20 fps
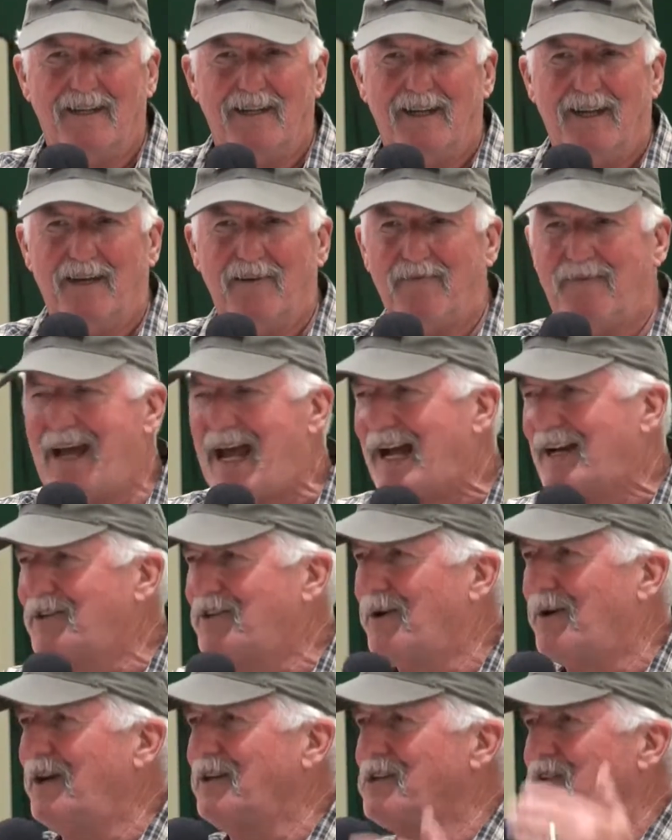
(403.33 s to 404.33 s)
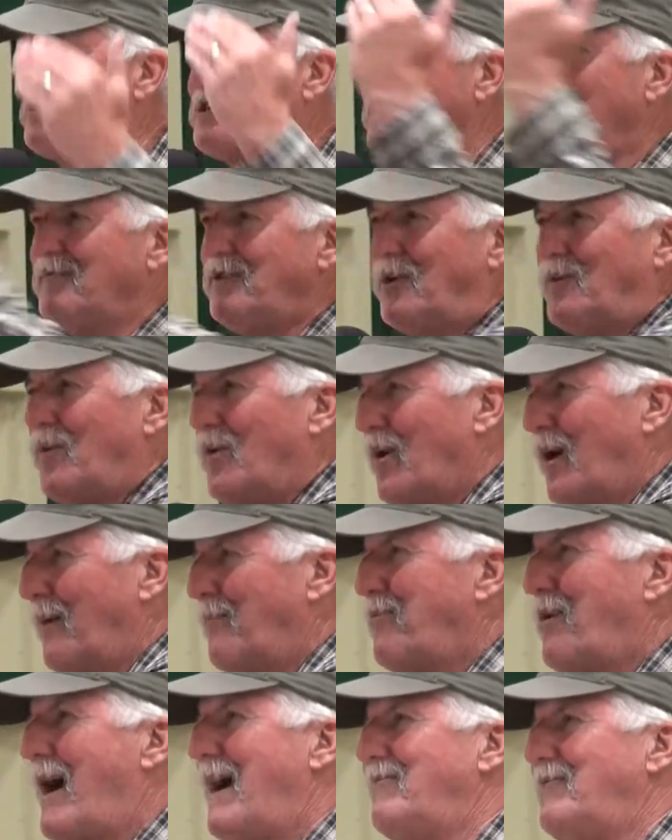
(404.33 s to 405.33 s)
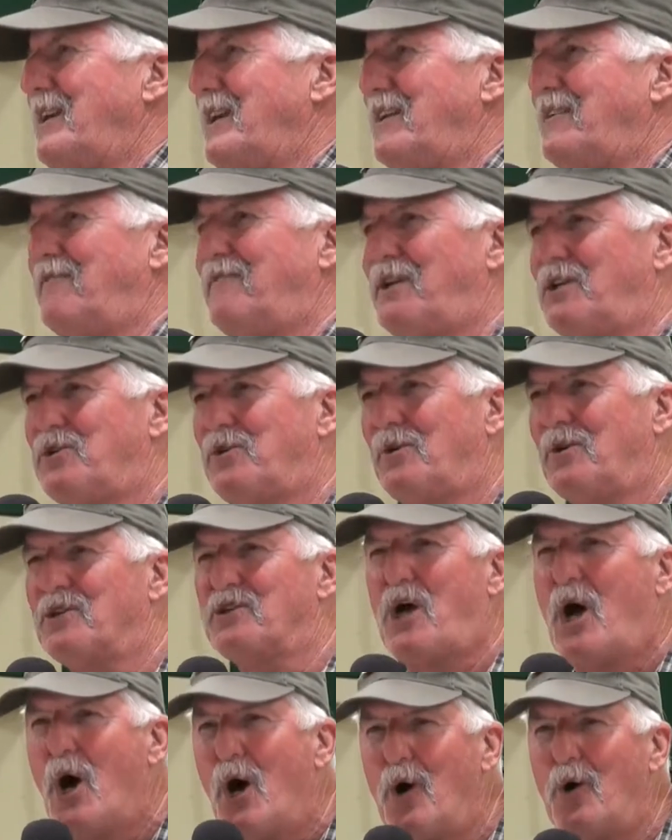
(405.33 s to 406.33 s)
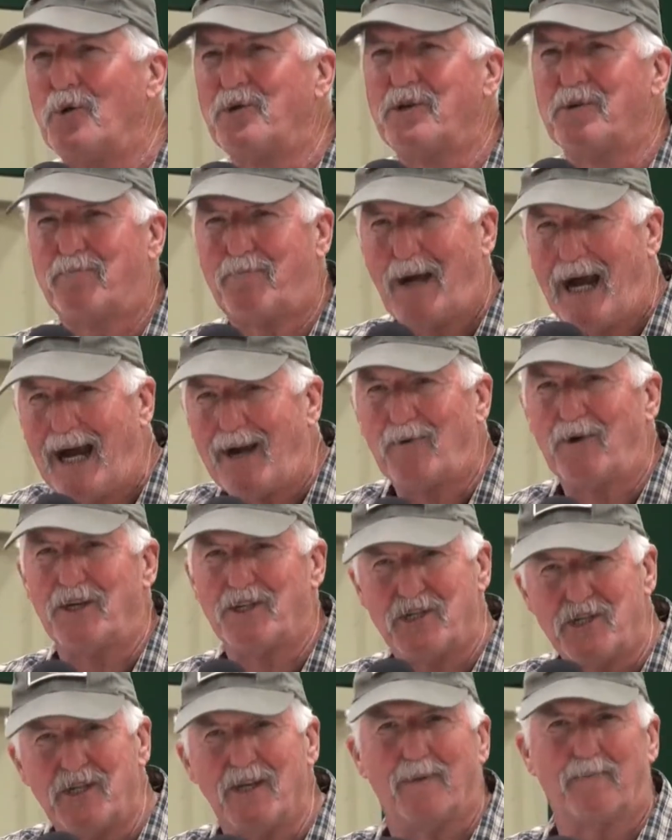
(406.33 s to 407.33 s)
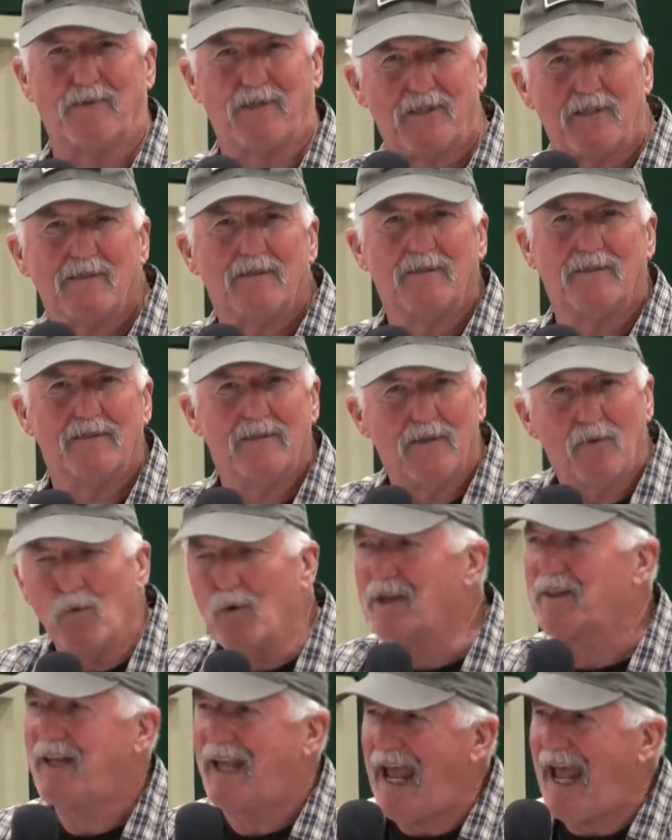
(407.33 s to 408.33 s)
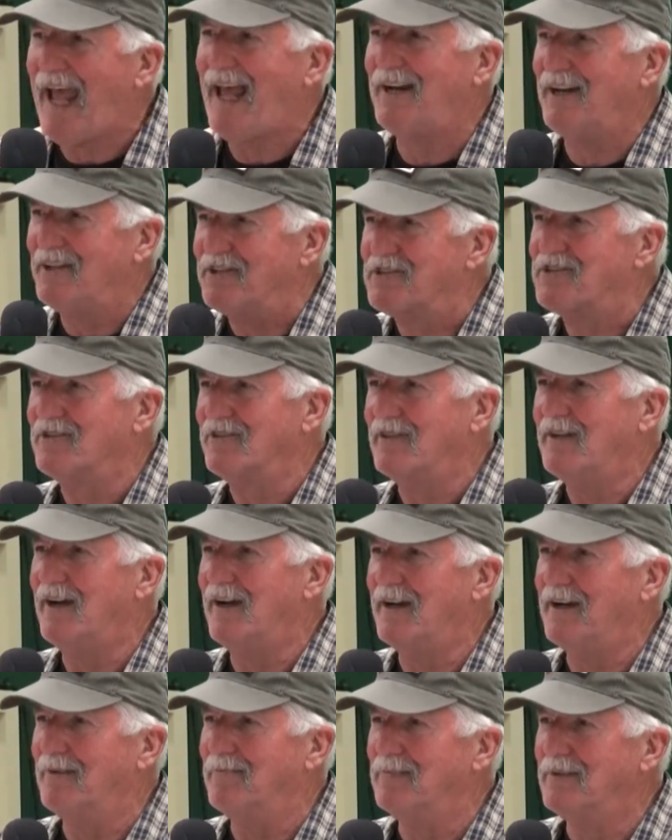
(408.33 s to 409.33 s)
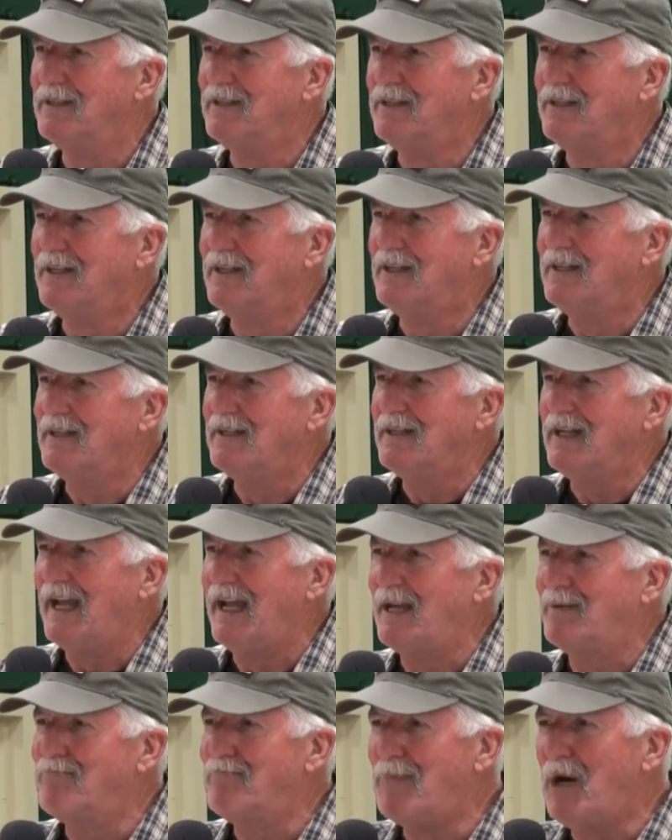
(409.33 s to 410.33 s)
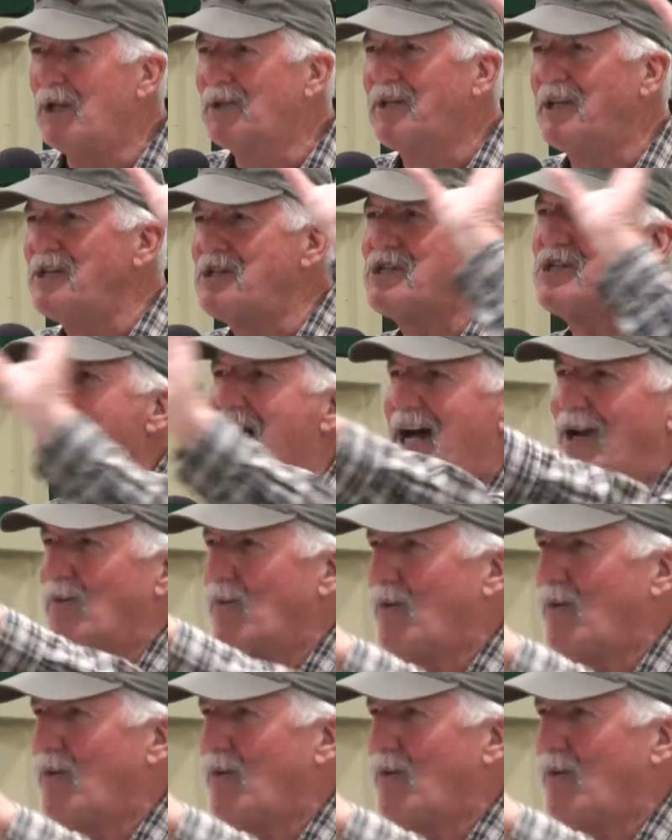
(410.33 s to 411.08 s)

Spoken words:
In fact, during the Civil War, private individuals owned pirate ships with cannons on them and multi-shot